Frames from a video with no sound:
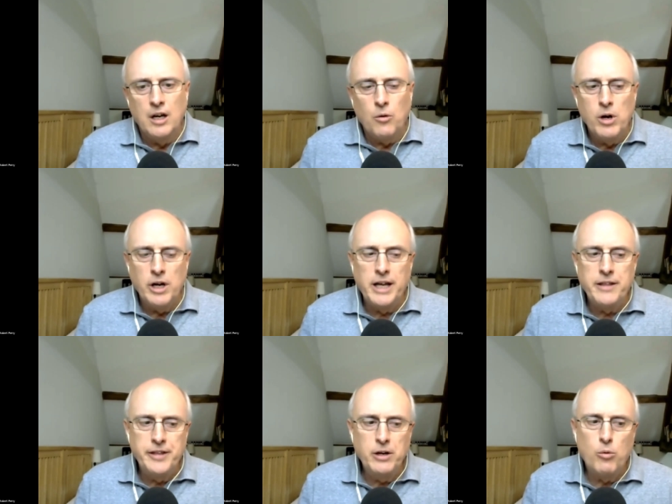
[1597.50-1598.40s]
Well, and I
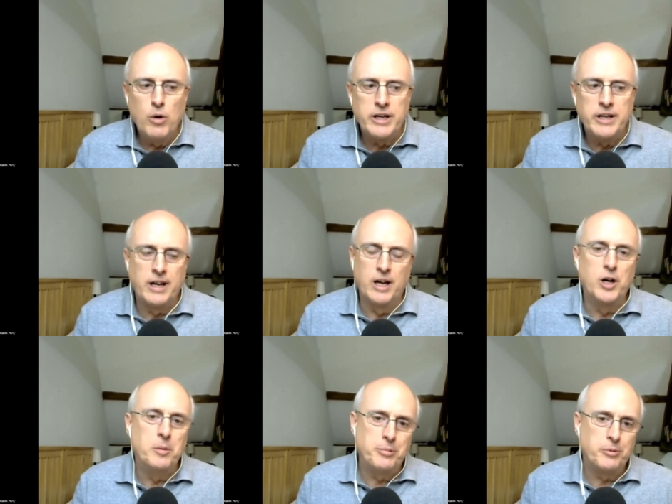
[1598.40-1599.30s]
think what can
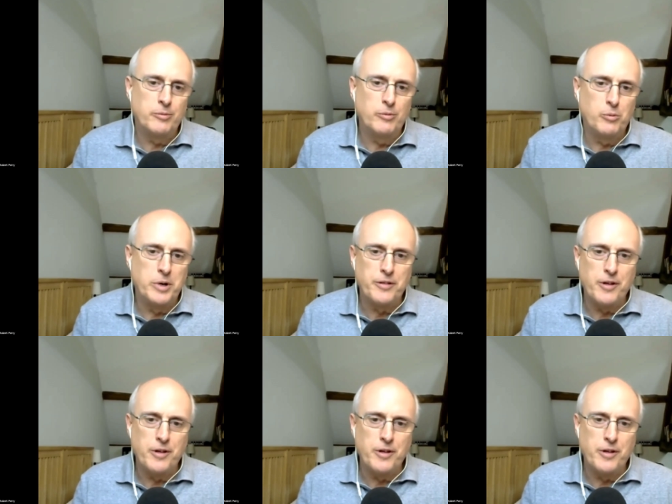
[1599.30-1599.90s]
help with